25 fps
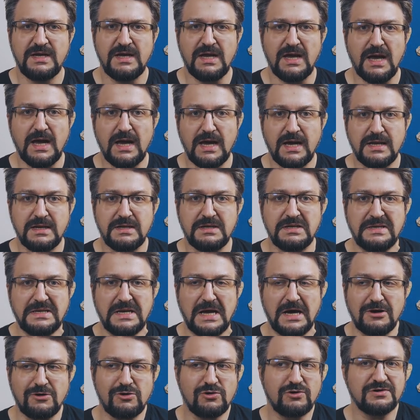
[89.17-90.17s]
And
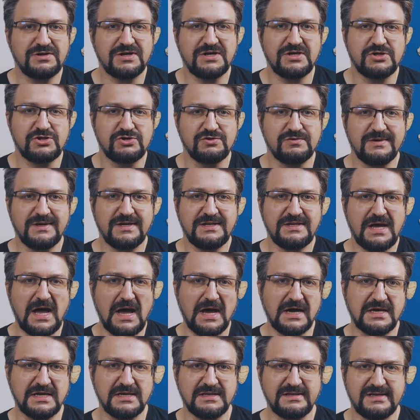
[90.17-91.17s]
according to it, I
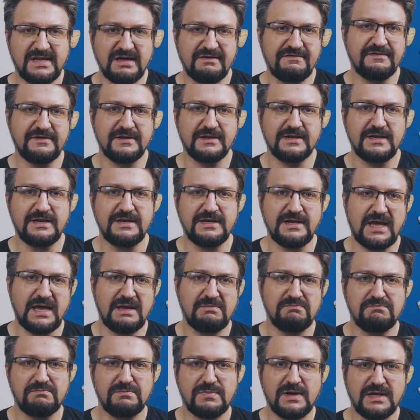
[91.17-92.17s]
can definitely
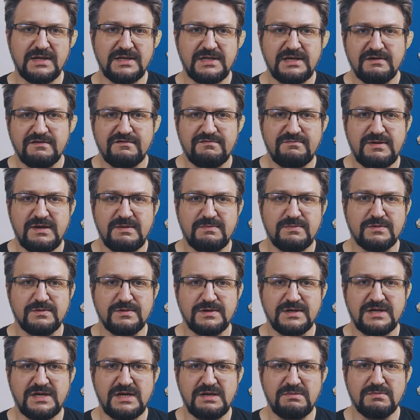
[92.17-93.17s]
name plenty of people in
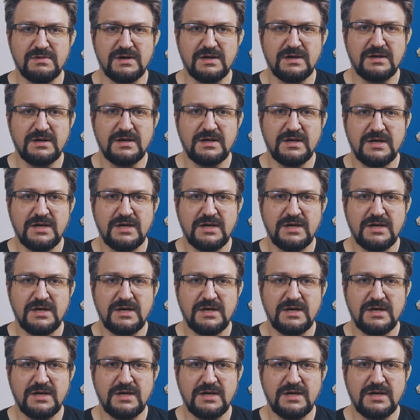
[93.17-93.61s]
HEMA